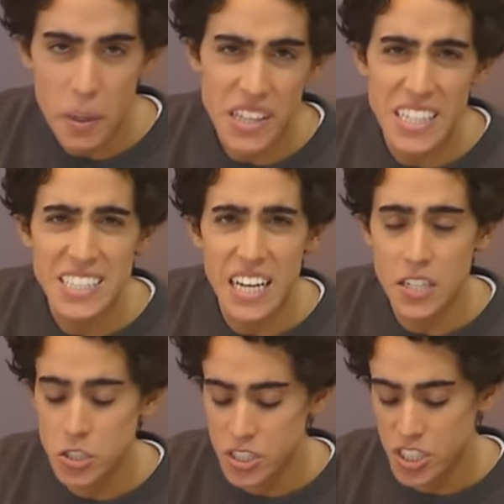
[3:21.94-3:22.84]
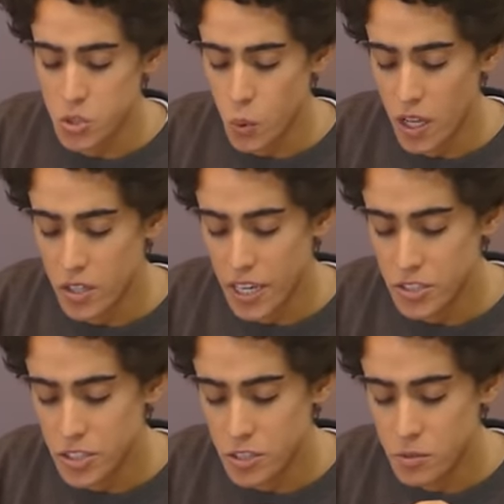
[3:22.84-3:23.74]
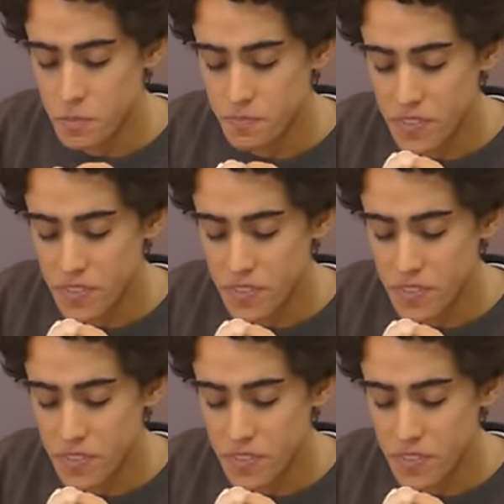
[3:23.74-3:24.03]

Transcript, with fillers: But these I usually just swallow down too.